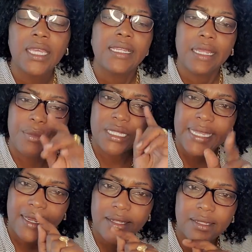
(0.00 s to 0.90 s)
Let me
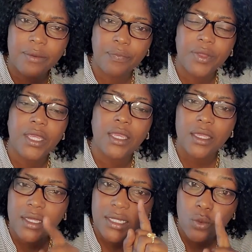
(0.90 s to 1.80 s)
tell you something.
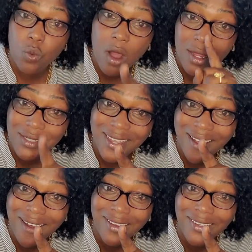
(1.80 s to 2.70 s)
You see, want
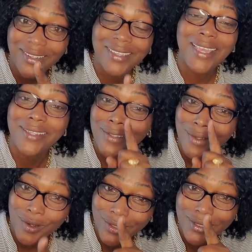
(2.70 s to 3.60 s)
all, get
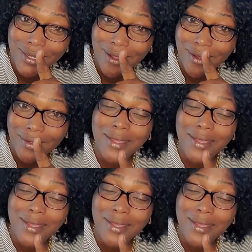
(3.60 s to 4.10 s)
none all.